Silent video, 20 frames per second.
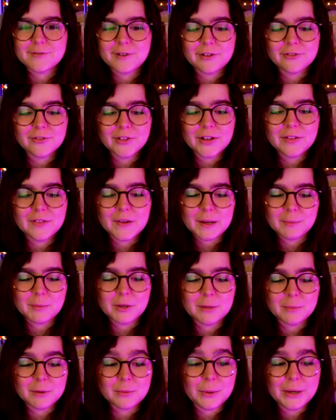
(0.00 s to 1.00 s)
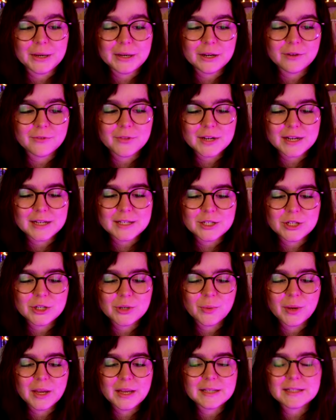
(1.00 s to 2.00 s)
roughly, that I'm going to be reading over the next
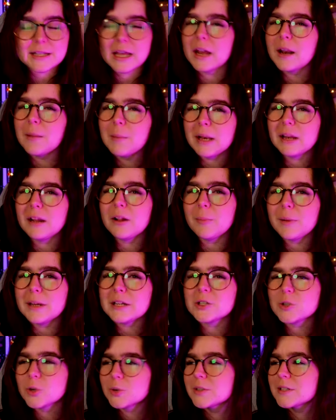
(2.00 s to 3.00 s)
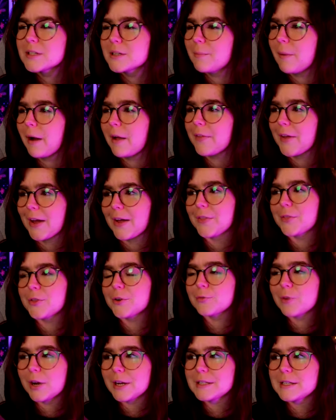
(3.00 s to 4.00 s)
2 weeks, and I'm a little bit daunted by that.
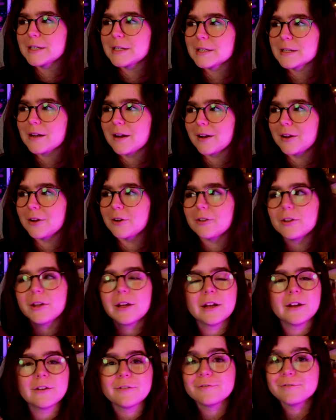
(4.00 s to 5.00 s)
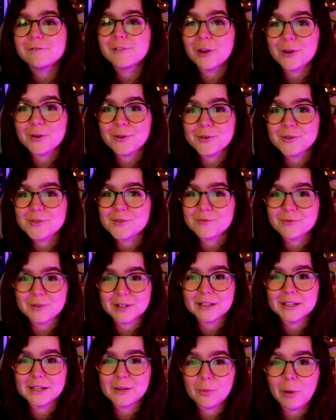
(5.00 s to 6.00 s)
The writing style flows
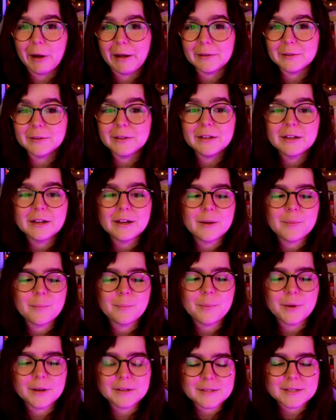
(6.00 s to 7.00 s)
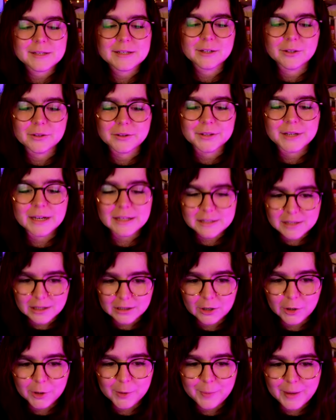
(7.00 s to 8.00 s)
really well, but still, that's a
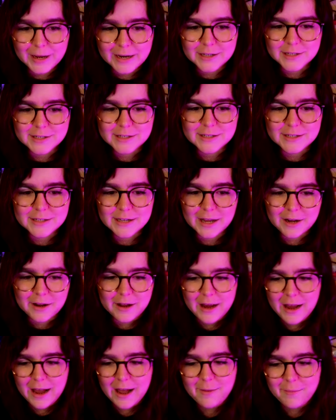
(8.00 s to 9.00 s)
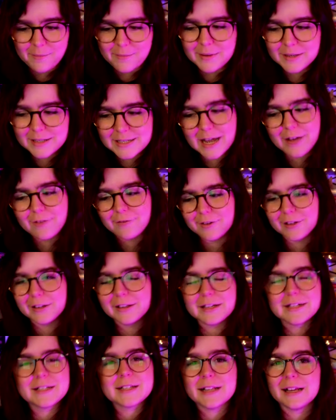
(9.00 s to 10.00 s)
lot of pages, and I am
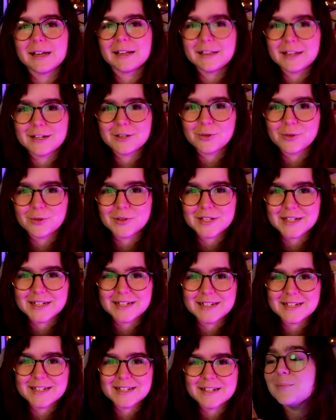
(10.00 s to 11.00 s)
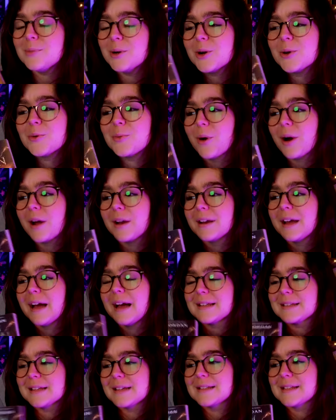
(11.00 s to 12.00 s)
definitely slightly daunted. Book 1,
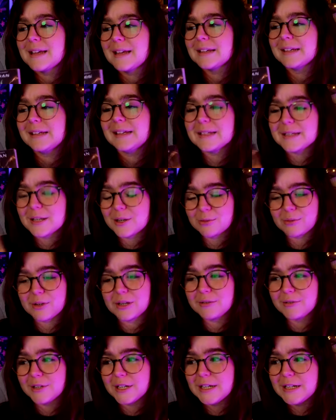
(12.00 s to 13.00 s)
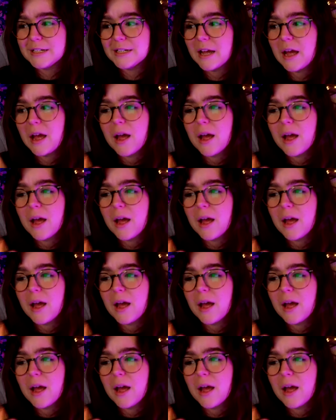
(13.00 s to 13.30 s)
as I said, is a reread.